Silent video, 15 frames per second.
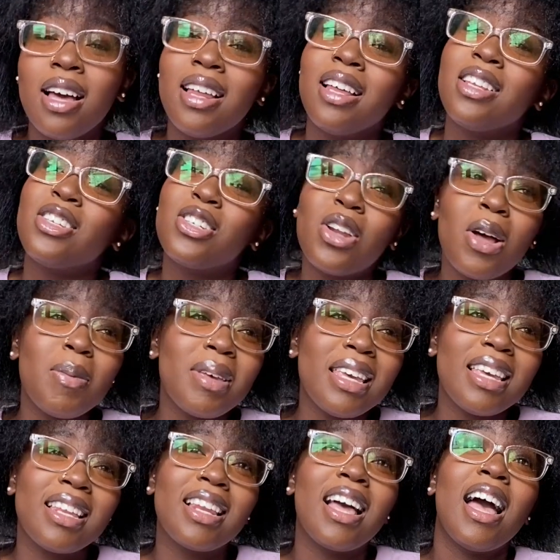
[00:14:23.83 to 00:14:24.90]
Do you know what I
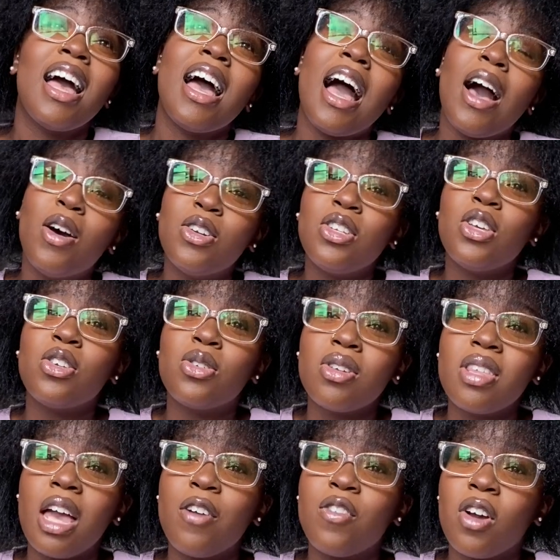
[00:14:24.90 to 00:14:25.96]
mean? How do you do
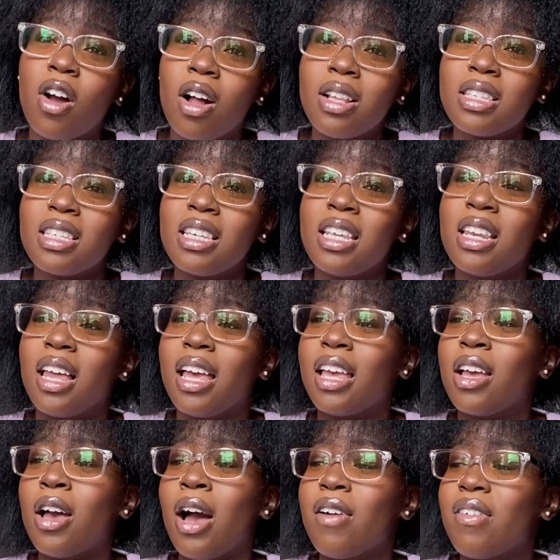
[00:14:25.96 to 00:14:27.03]
that if you're constantly
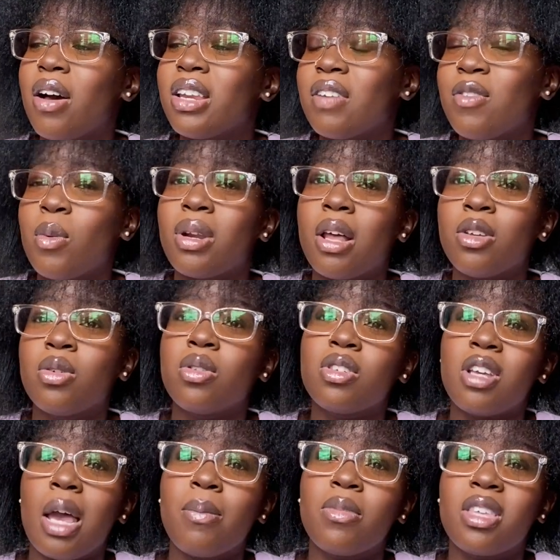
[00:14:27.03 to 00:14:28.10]
like around everyone else all the
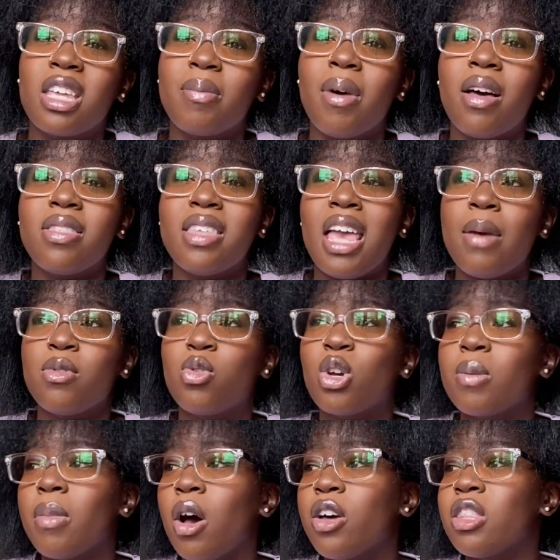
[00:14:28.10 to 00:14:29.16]
time, thinking about them,
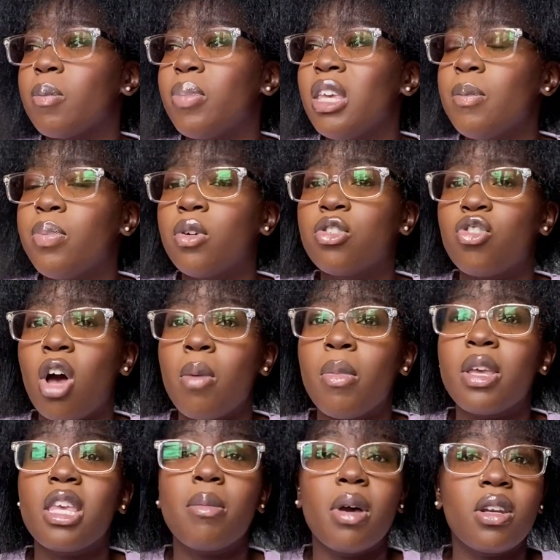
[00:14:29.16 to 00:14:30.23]
talking about other people,
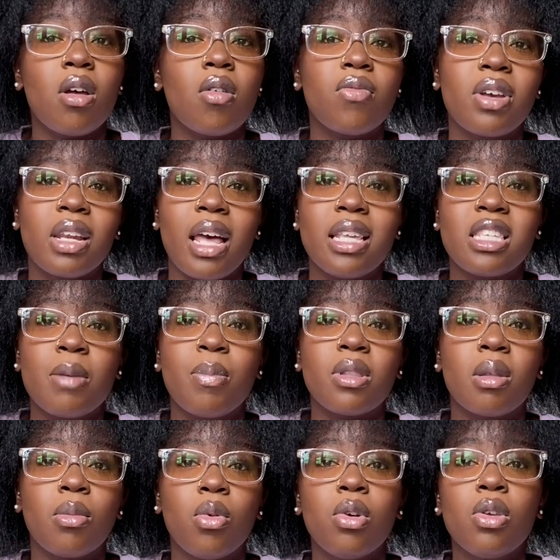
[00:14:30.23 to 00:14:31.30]
drama? You might not realize it, but
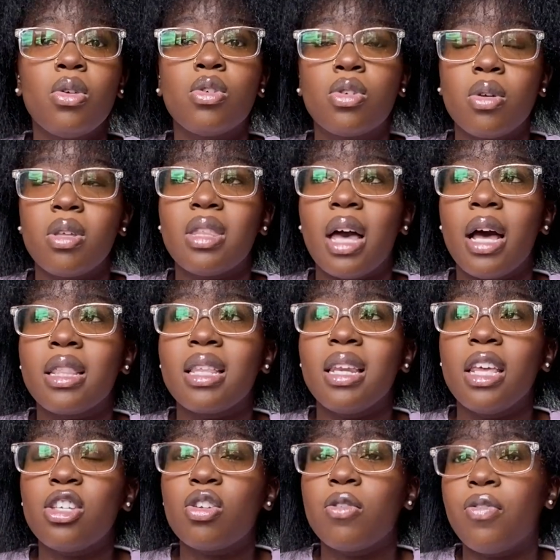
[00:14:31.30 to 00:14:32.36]
the more you do that, the
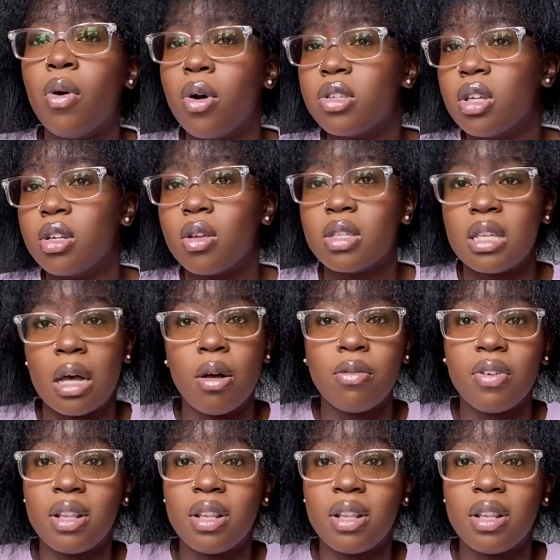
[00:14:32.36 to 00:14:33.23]
less you focus on yourself.